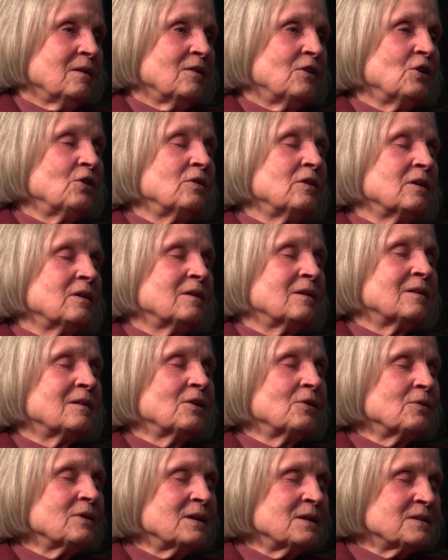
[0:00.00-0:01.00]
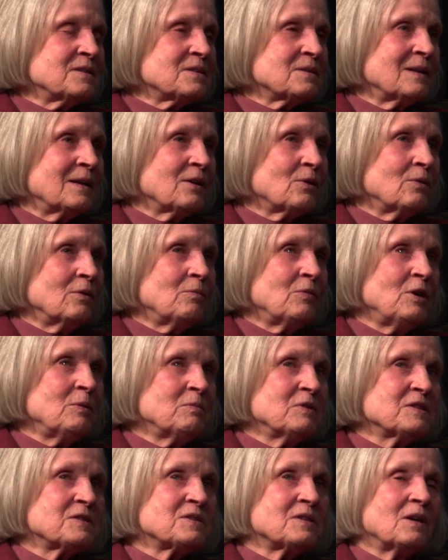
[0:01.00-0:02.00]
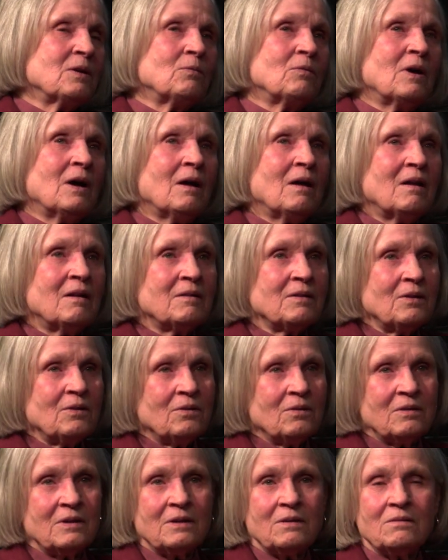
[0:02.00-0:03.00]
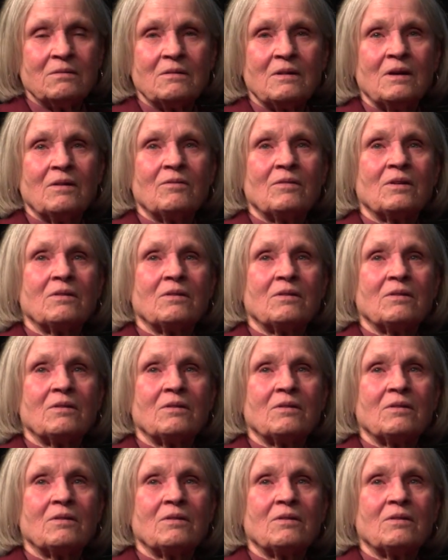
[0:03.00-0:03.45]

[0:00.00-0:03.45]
There is, like when people say, "Well, you know, I don't have